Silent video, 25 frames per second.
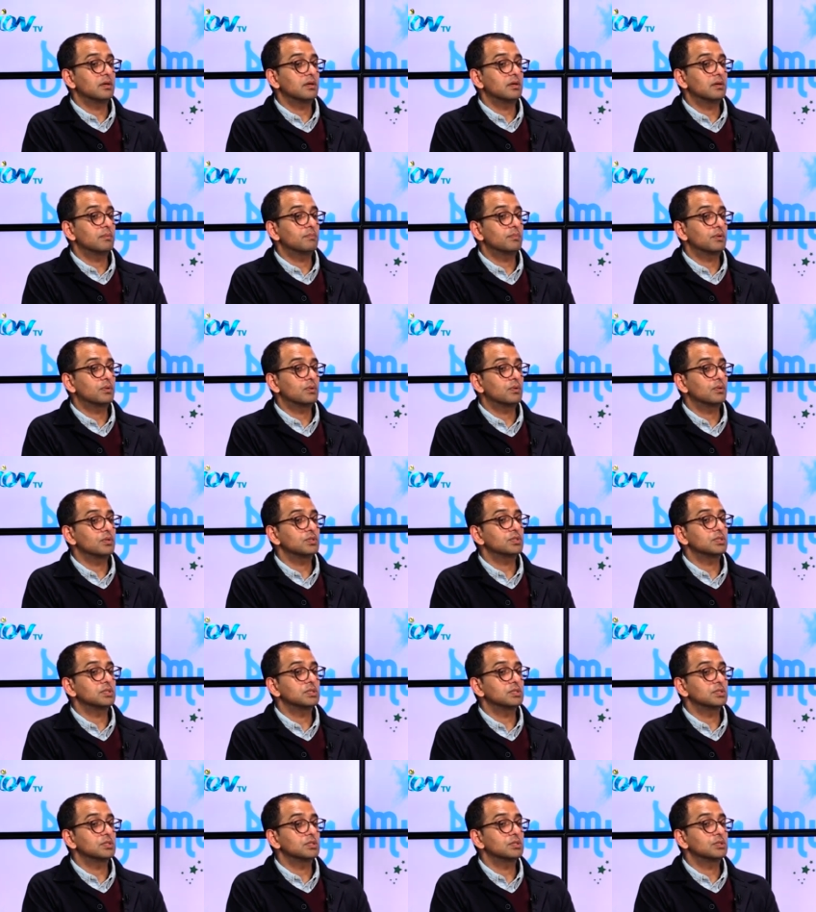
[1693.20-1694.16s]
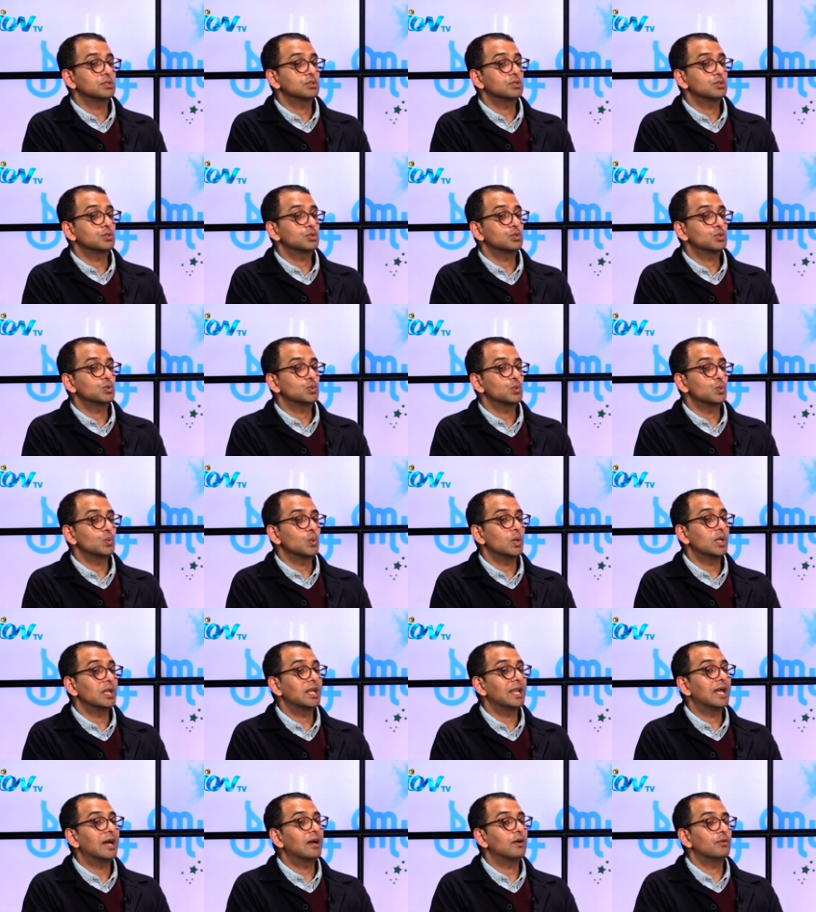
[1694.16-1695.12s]
precautions to
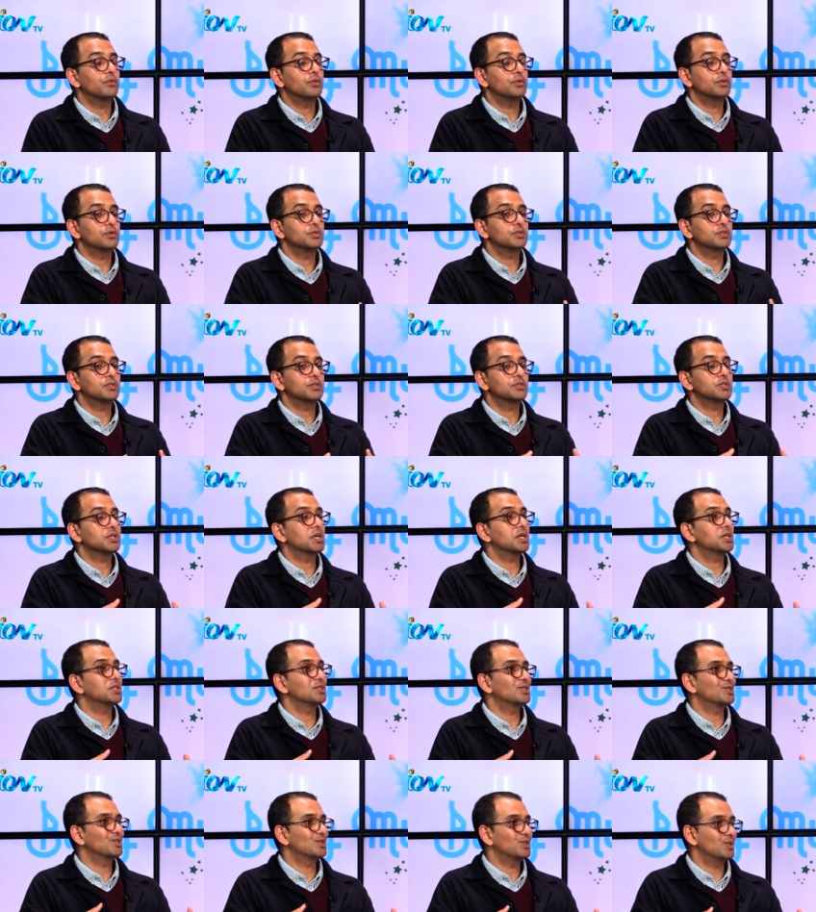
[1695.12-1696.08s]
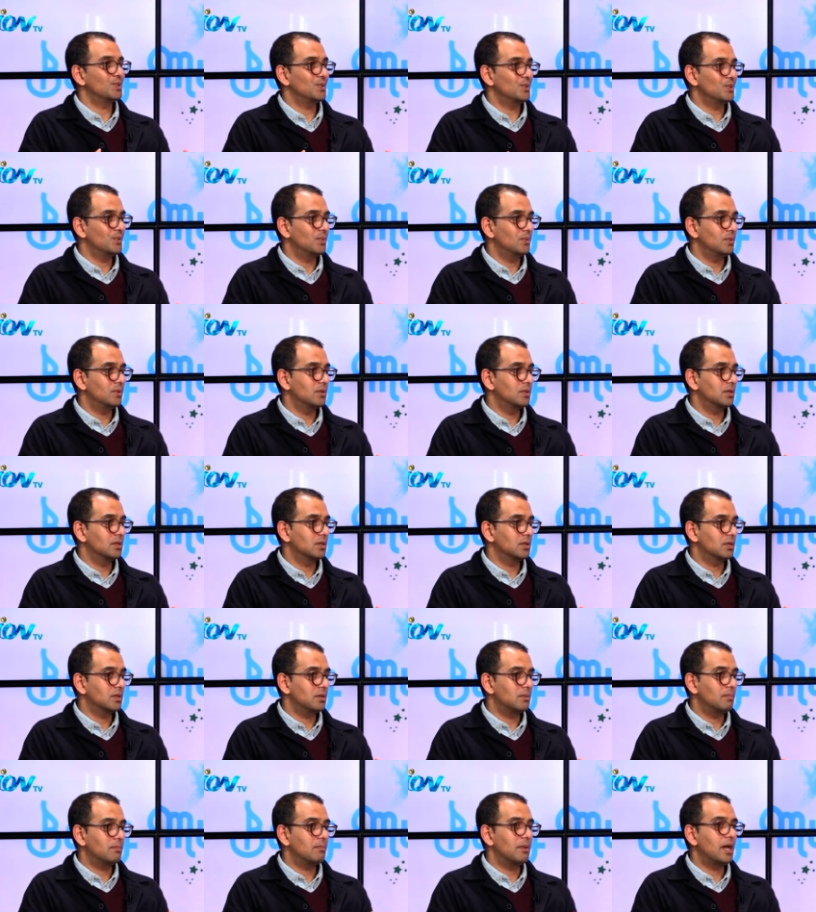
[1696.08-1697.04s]
allow the society to
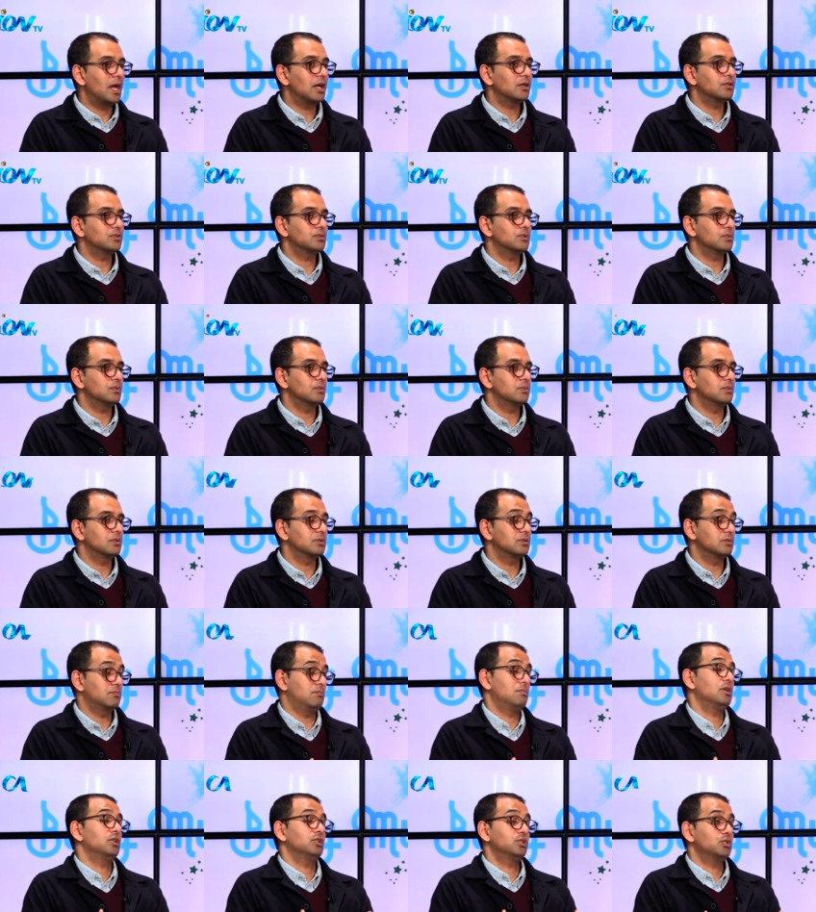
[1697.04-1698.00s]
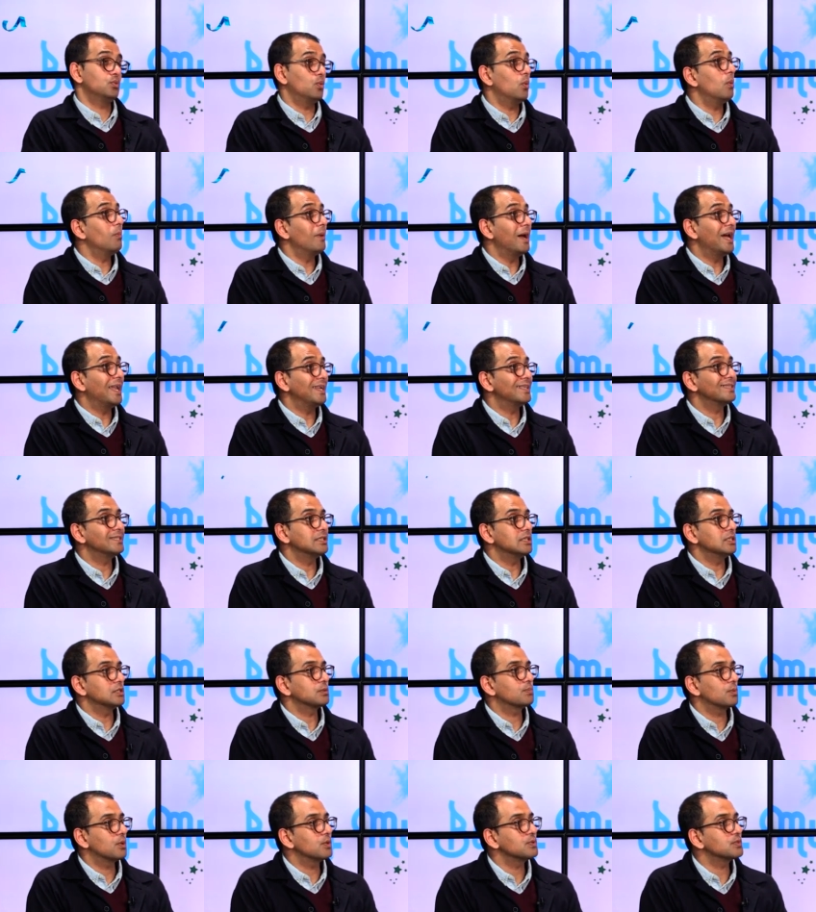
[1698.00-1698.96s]
come back to as much normality
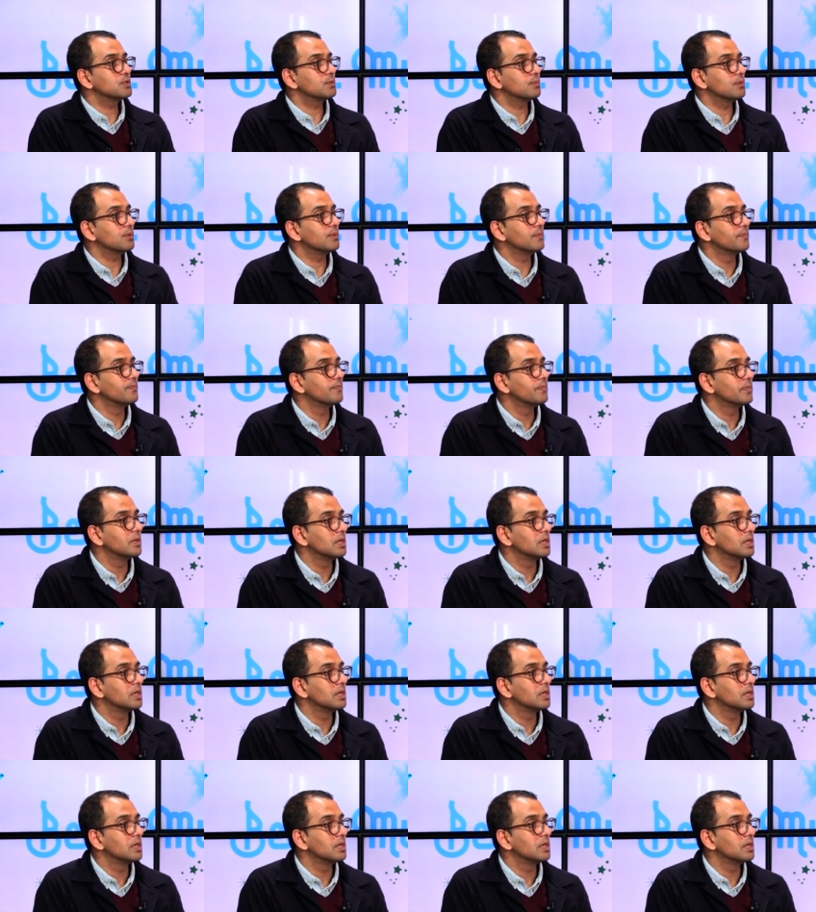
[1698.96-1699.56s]
as possible. Yeah.